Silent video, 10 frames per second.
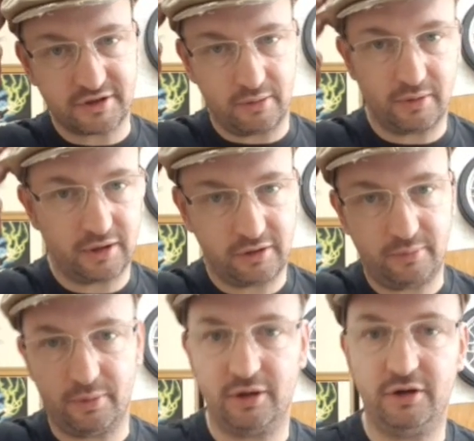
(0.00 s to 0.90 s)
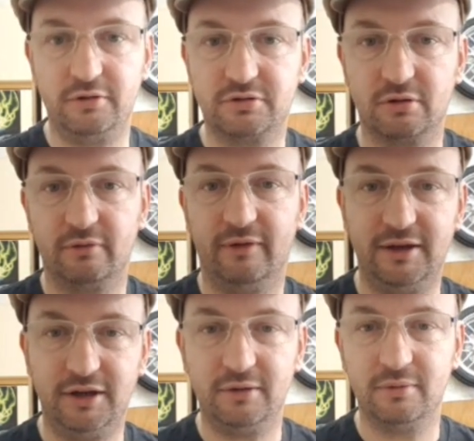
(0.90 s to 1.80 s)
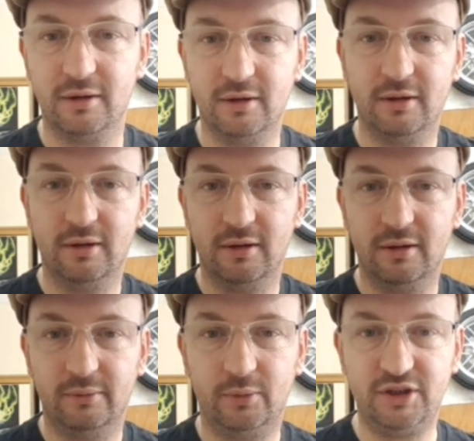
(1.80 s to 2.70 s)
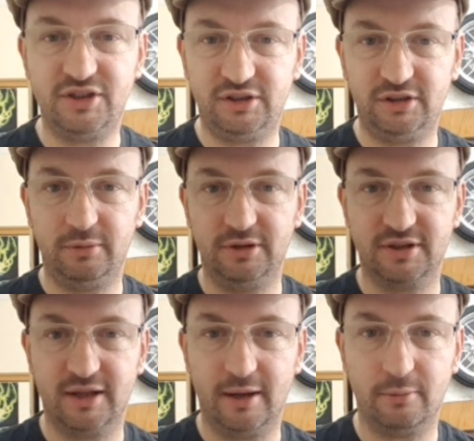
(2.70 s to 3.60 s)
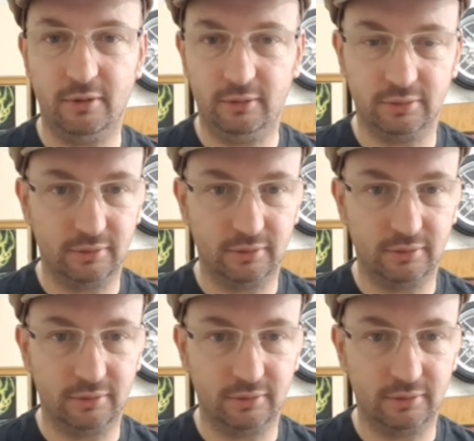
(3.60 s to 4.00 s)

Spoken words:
so I'm going to do it by a neutral venue. What is he doing to that wall?